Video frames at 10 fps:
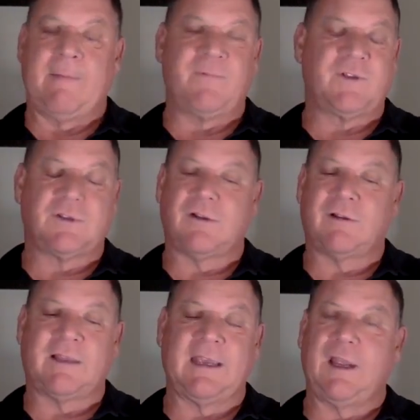
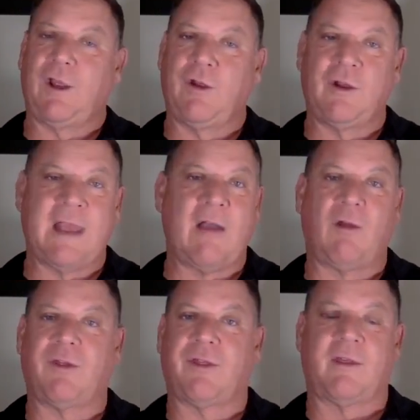certainly good
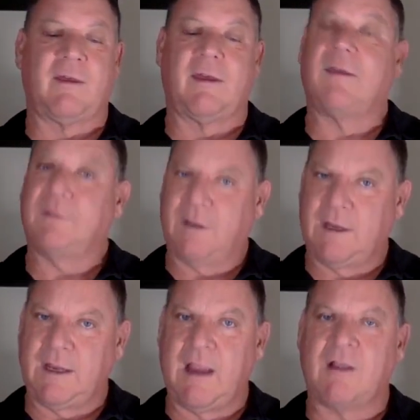health
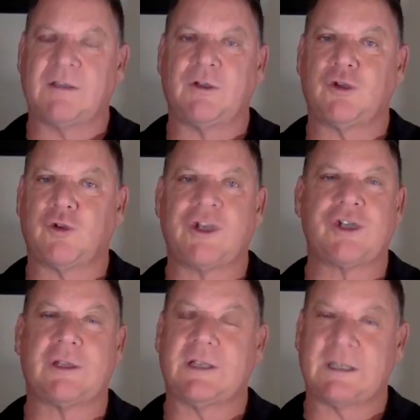in areas of
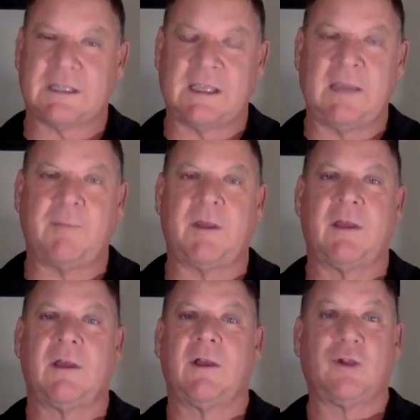nutrition, sleep,
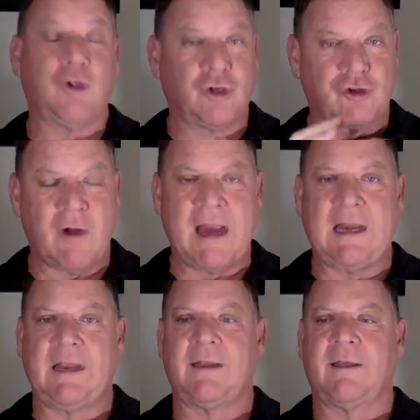your
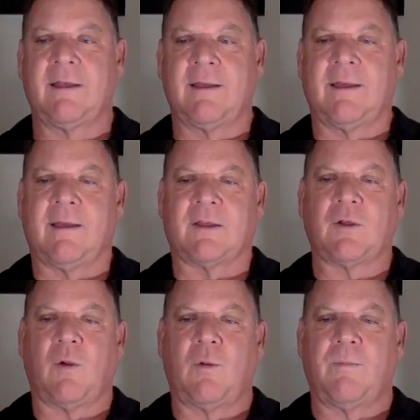training.
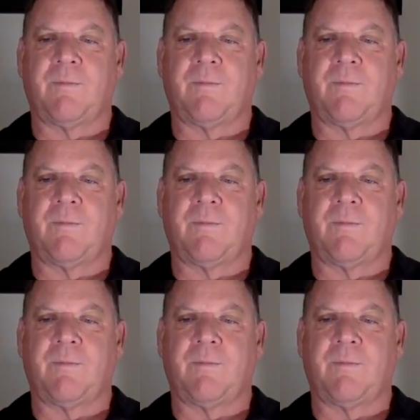So